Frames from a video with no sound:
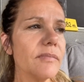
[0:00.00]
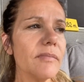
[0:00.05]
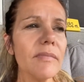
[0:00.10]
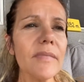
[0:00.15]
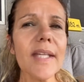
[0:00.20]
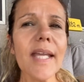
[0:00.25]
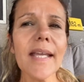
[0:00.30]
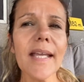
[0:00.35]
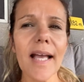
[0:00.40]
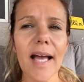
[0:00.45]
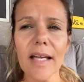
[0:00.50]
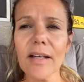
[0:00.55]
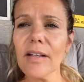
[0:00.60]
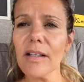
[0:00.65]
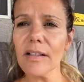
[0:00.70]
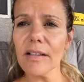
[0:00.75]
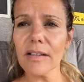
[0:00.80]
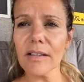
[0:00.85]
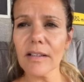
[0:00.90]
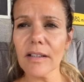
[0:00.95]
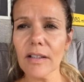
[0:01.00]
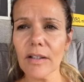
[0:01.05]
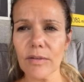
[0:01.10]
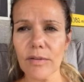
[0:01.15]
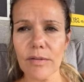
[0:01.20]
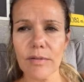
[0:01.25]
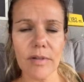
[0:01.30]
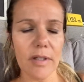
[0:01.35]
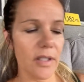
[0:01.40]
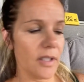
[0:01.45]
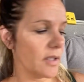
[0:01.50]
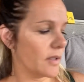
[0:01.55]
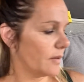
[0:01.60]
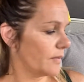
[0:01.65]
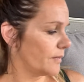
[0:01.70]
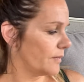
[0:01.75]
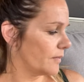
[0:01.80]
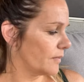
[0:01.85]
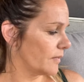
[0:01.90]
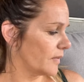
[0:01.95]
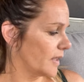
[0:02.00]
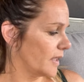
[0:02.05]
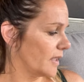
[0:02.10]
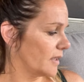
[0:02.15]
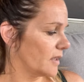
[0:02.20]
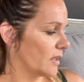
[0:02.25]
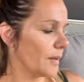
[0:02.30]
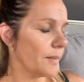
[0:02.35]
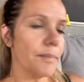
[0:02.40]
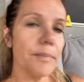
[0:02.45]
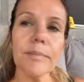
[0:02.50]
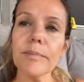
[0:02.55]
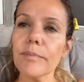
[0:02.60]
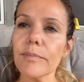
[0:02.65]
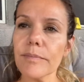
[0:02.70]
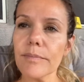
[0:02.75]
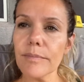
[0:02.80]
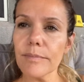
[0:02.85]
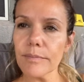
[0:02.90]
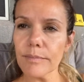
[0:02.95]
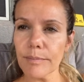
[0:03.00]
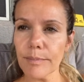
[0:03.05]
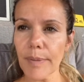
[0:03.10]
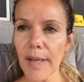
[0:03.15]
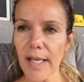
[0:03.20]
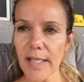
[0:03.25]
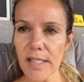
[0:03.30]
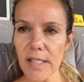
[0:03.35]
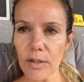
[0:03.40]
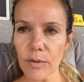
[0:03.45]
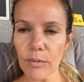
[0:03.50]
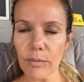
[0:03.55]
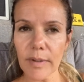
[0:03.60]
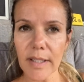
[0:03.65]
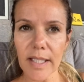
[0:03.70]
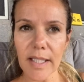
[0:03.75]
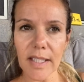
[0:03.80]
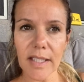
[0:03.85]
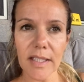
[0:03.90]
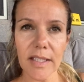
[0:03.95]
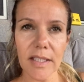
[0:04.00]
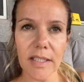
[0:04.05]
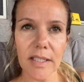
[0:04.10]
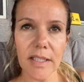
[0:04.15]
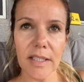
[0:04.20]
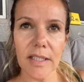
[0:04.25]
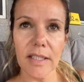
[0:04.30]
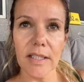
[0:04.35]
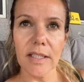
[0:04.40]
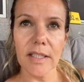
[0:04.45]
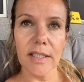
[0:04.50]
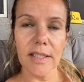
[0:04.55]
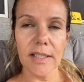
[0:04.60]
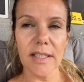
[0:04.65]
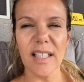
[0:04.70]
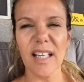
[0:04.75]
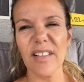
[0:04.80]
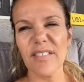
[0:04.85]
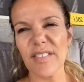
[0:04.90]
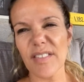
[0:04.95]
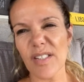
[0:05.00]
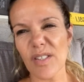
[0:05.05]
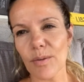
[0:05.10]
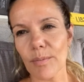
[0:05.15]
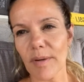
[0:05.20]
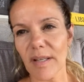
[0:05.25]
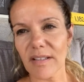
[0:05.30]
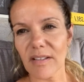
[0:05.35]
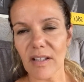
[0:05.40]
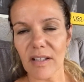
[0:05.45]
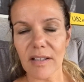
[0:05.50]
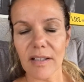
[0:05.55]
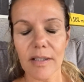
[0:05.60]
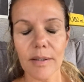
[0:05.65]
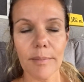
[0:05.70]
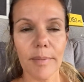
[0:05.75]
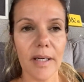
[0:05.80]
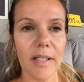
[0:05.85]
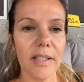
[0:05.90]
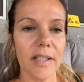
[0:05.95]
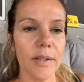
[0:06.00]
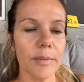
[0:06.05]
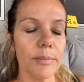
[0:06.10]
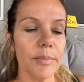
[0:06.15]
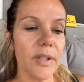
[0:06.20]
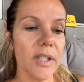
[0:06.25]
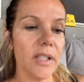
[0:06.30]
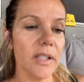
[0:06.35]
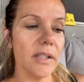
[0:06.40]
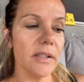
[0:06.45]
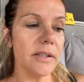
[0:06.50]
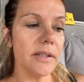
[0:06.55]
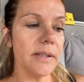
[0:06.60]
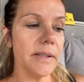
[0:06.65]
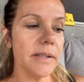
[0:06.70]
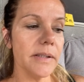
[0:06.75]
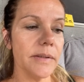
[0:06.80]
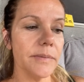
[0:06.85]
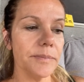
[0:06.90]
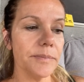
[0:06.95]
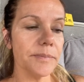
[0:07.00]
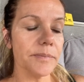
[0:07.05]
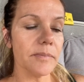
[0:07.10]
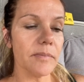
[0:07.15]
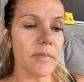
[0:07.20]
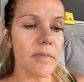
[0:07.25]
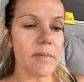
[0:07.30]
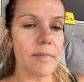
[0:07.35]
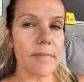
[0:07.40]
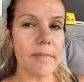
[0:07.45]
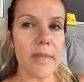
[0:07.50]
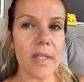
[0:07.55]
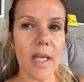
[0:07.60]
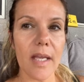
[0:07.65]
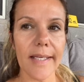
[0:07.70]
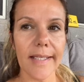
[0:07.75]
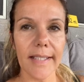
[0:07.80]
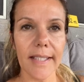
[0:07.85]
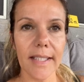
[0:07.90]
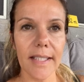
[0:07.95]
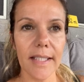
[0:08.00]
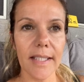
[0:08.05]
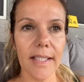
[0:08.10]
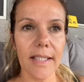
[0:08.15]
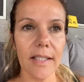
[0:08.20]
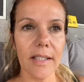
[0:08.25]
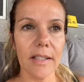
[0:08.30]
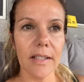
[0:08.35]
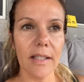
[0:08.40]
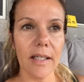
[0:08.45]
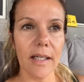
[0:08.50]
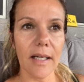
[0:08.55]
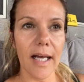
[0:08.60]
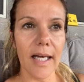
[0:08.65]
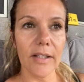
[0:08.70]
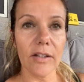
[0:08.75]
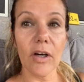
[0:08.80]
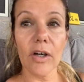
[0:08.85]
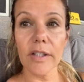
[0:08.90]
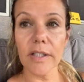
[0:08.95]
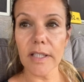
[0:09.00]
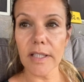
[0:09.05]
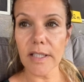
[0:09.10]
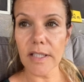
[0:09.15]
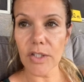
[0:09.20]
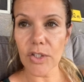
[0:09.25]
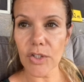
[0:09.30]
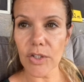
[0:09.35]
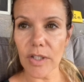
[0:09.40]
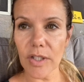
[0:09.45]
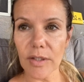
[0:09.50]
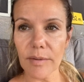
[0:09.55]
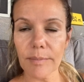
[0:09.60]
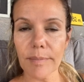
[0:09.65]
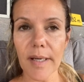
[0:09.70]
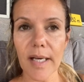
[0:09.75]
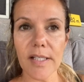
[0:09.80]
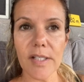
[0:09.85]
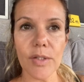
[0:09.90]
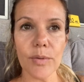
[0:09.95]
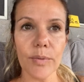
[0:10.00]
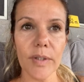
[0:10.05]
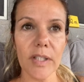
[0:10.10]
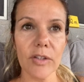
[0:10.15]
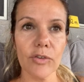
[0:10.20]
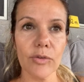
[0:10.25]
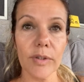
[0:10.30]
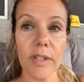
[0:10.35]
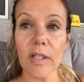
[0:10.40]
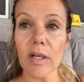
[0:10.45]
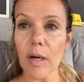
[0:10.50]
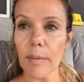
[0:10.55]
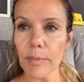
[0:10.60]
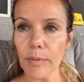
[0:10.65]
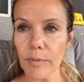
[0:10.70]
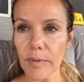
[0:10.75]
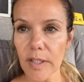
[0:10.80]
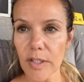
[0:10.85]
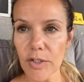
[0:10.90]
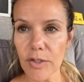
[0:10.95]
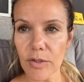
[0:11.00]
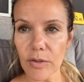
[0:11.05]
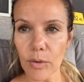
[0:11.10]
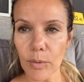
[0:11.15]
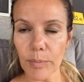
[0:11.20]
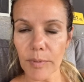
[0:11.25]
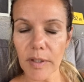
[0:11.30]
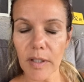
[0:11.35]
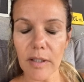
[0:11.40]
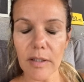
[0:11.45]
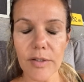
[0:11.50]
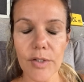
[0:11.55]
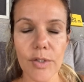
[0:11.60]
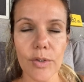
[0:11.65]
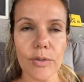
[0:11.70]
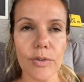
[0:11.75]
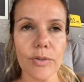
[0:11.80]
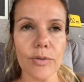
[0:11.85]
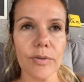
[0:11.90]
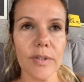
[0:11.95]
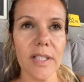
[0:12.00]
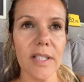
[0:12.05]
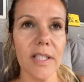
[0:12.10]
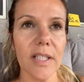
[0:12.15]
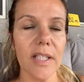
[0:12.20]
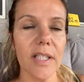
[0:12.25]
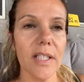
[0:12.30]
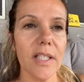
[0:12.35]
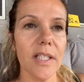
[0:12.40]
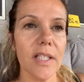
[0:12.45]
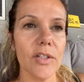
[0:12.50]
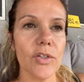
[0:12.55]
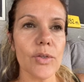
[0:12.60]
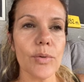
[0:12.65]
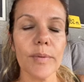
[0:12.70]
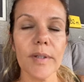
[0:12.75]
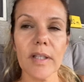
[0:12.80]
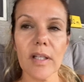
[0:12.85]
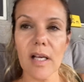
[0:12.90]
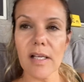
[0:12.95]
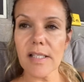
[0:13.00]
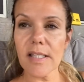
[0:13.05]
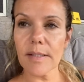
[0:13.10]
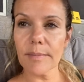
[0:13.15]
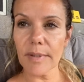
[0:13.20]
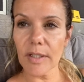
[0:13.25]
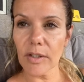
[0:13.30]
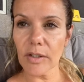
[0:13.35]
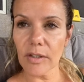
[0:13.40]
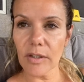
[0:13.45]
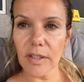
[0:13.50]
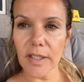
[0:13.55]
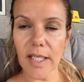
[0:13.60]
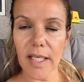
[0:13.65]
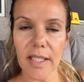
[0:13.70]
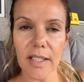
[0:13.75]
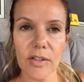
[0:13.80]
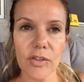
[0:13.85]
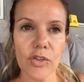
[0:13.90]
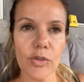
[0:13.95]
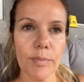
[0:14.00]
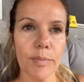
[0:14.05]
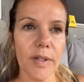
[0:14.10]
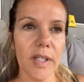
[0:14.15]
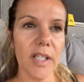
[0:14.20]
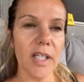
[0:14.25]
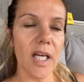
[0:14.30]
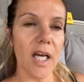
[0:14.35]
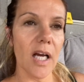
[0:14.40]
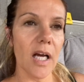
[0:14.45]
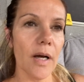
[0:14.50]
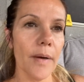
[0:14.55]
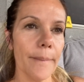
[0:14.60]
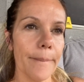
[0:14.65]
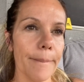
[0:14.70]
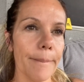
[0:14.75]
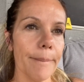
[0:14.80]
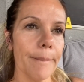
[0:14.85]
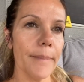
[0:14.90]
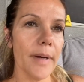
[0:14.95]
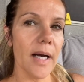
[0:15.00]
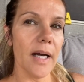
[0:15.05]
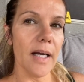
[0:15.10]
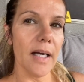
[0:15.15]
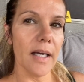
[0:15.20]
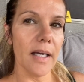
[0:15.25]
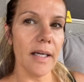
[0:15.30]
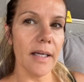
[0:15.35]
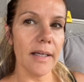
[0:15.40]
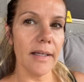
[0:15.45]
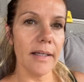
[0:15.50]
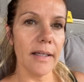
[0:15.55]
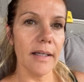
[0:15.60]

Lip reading: He had, he ended up passing away. I feel so bad talking about it, but he had a heart condition, passed away during an operation, open heart surgery. So we lost him at a young age. But my